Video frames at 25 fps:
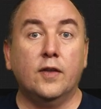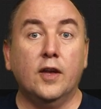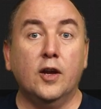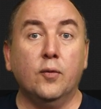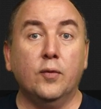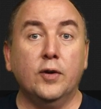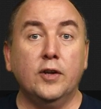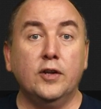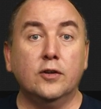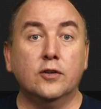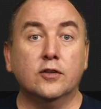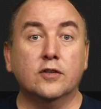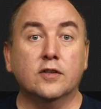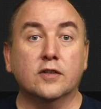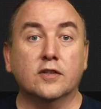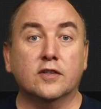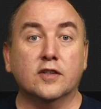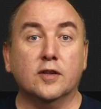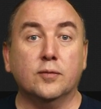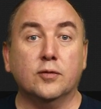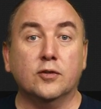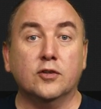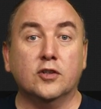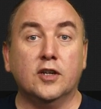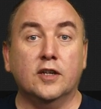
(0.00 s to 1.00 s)
Then we use the
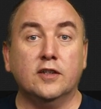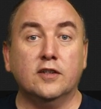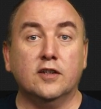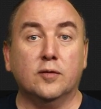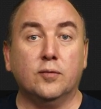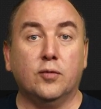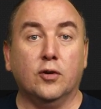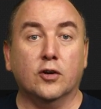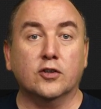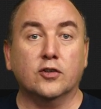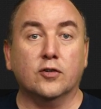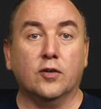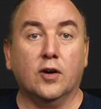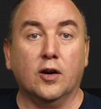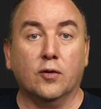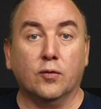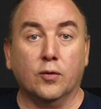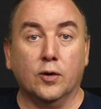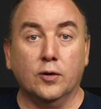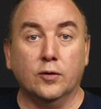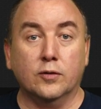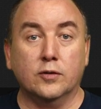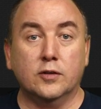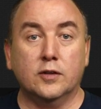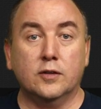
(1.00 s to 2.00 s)
simple JSON parser I
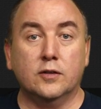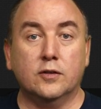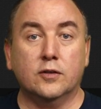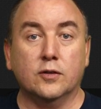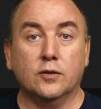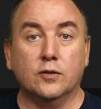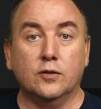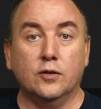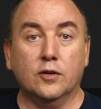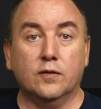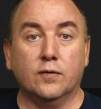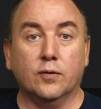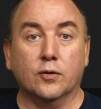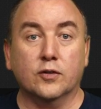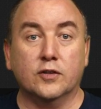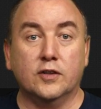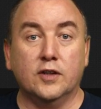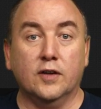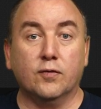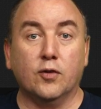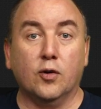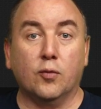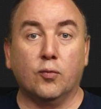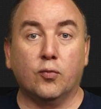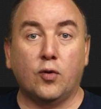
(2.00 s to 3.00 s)
wrote to look for
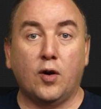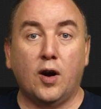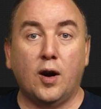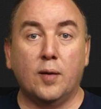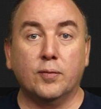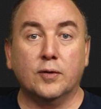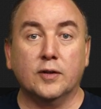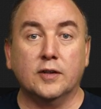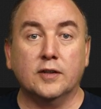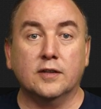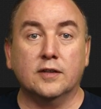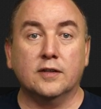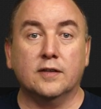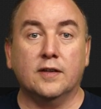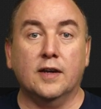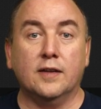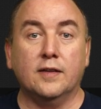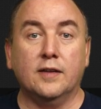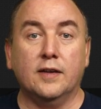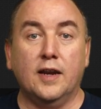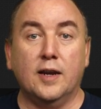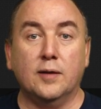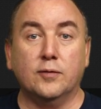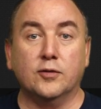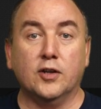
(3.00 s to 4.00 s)
different properties that
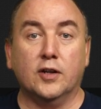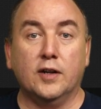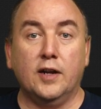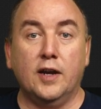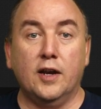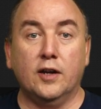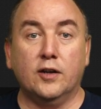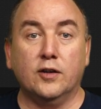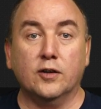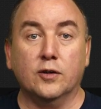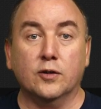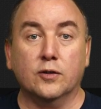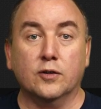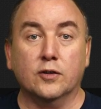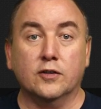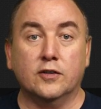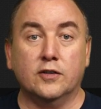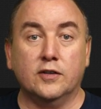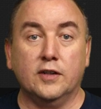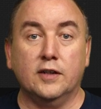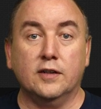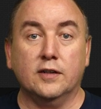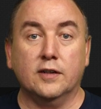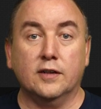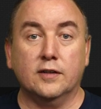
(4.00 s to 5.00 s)
the Amazon Echo could
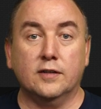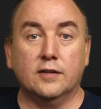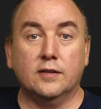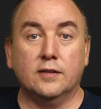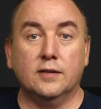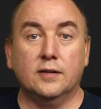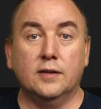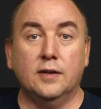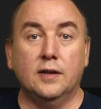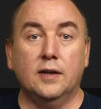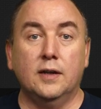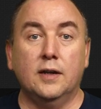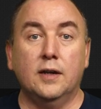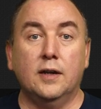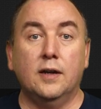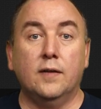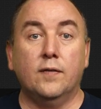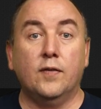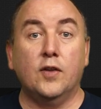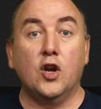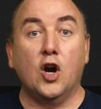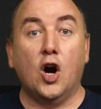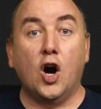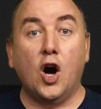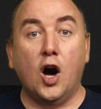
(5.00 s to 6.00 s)
send us.
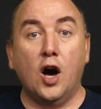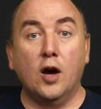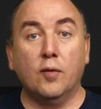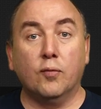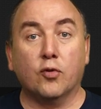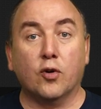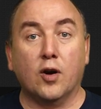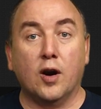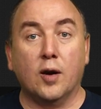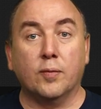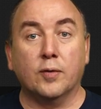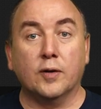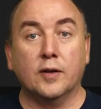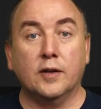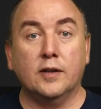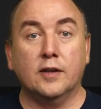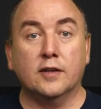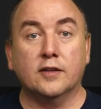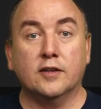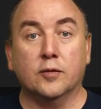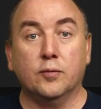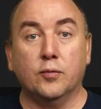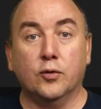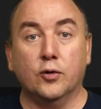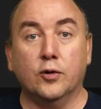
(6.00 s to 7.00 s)
The on property
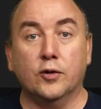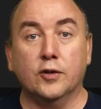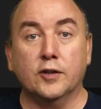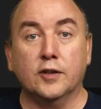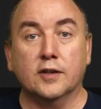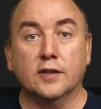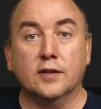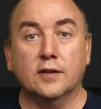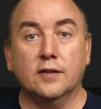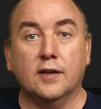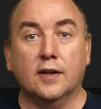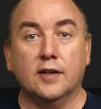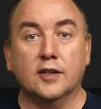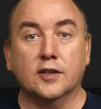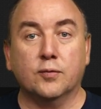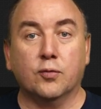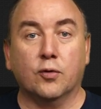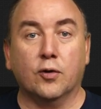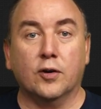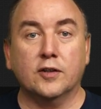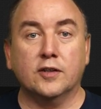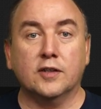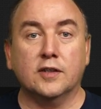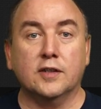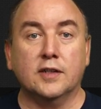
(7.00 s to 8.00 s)
is a boolean that is
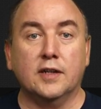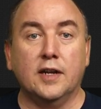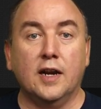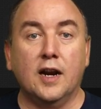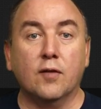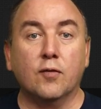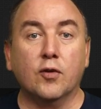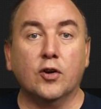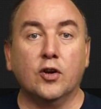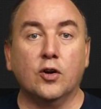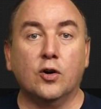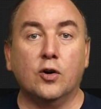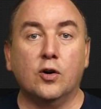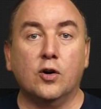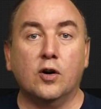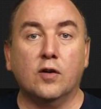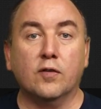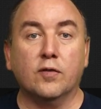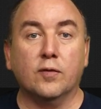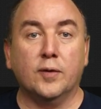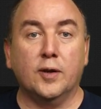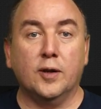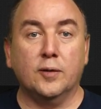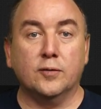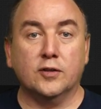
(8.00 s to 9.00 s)
present in every call
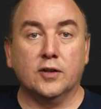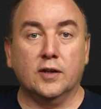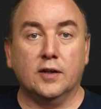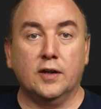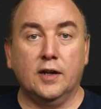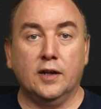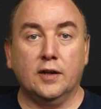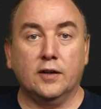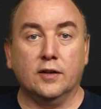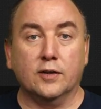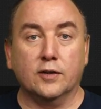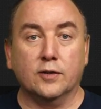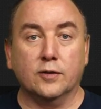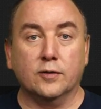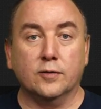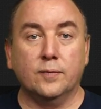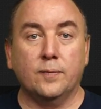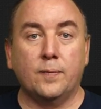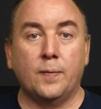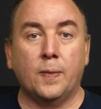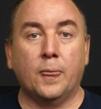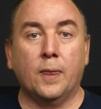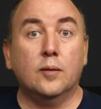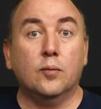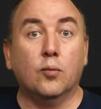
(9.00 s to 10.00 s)
from the Amazon Echo.
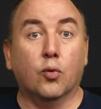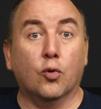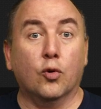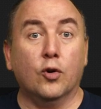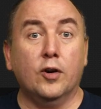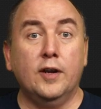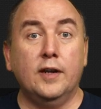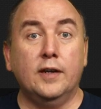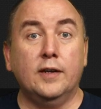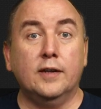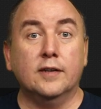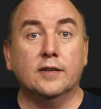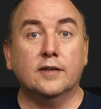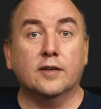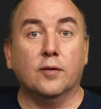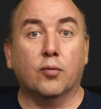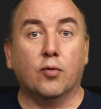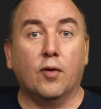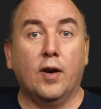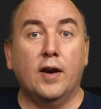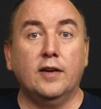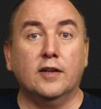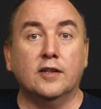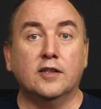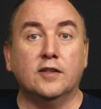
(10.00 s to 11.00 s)
Bree is the
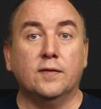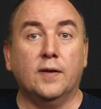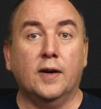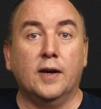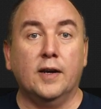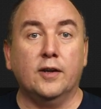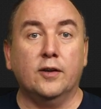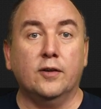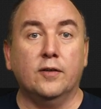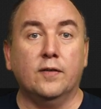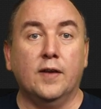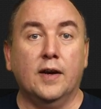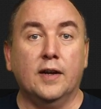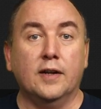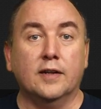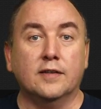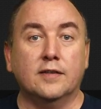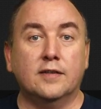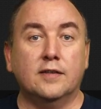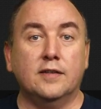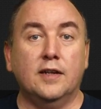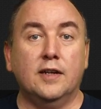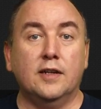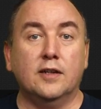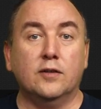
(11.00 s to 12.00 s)
brightness value that is
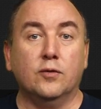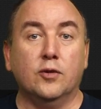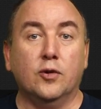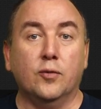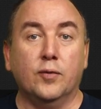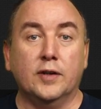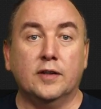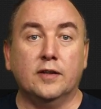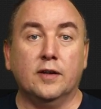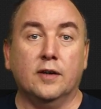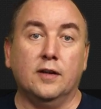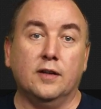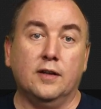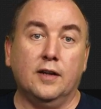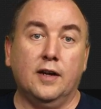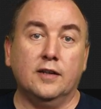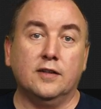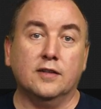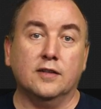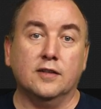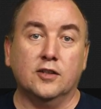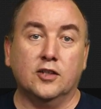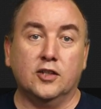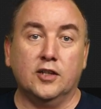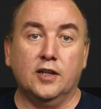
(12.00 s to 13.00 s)
sent when we tell
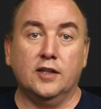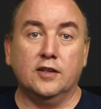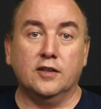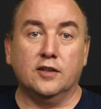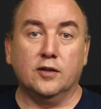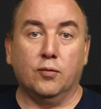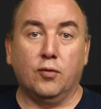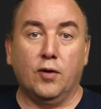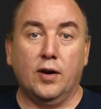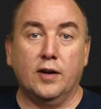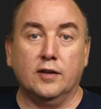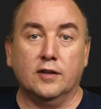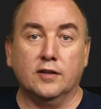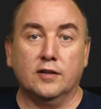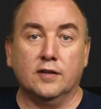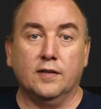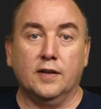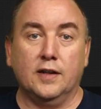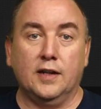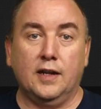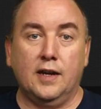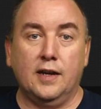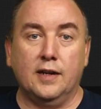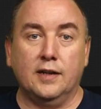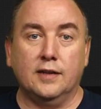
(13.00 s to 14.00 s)
Alexa to change the brightness of
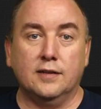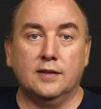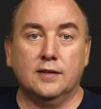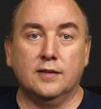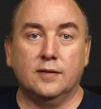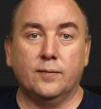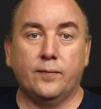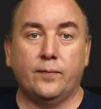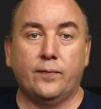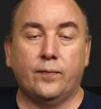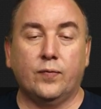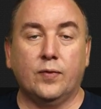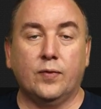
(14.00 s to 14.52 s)
the light.